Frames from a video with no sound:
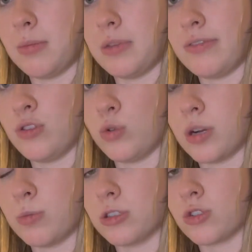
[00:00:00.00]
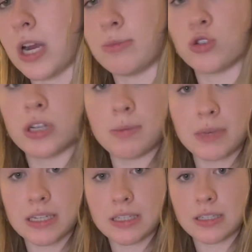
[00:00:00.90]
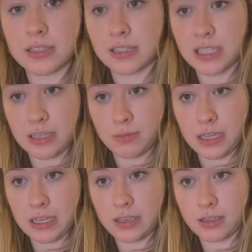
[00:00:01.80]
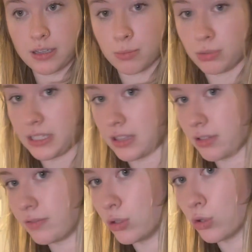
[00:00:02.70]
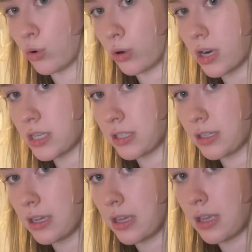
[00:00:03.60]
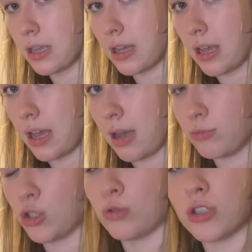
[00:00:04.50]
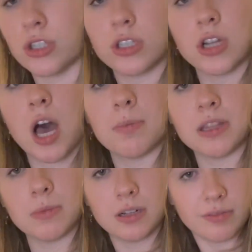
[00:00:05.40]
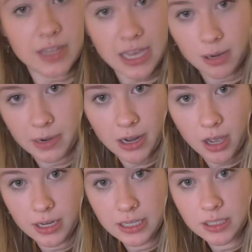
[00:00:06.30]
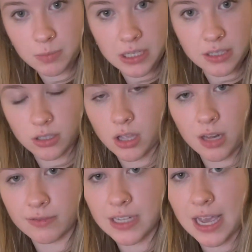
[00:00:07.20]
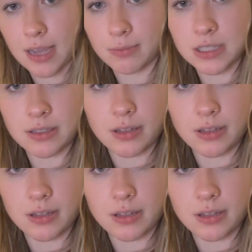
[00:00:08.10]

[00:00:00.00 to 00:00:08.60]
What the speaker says: If you are prescribed treatment to TB, complete the full course. Don't just stop in the middle of the antibiotics, because a lot of times